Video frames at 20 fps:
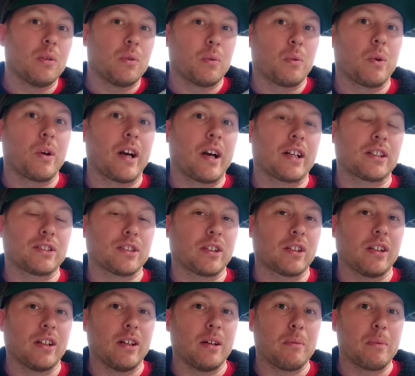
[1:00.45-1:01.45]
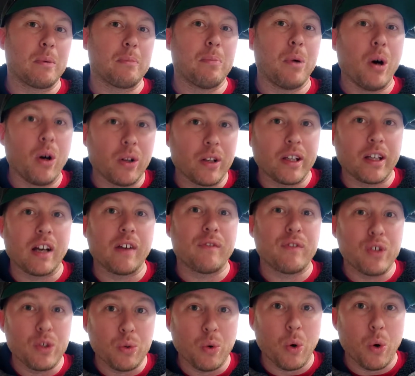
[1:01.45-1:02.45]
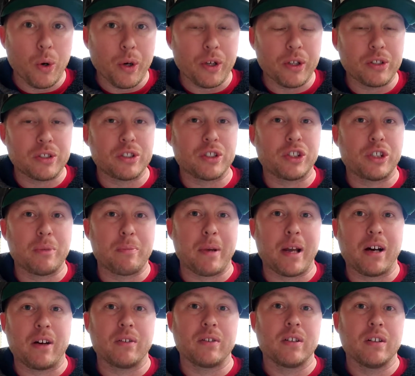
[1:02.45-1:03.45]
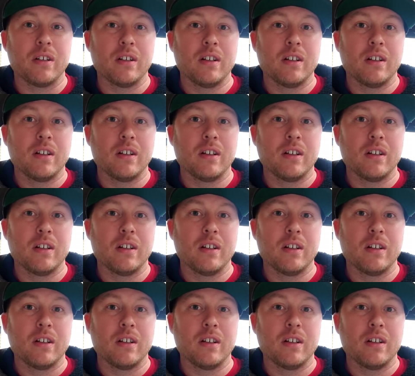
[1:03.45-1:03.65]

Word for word: We're actually going to be pulling a few orders to ship out